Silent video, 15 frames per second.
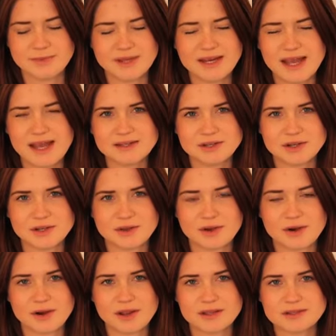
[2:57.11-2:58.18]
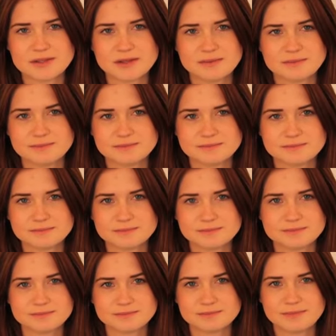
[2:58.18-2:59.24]
My dad took it the hardest.
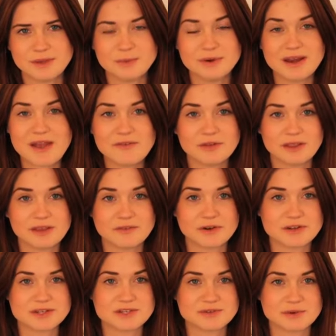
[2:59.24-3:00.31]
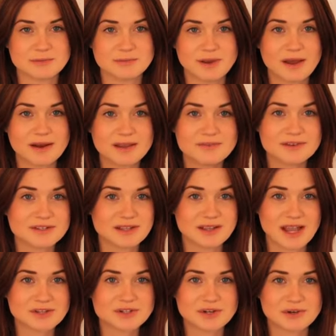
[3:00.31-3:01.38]
He would never leave Chris's room, not even
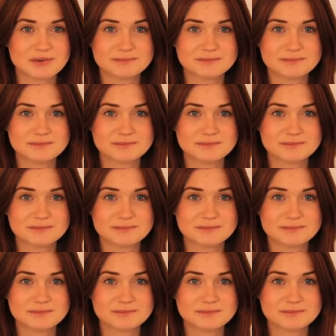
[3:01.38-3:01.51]
to lecture.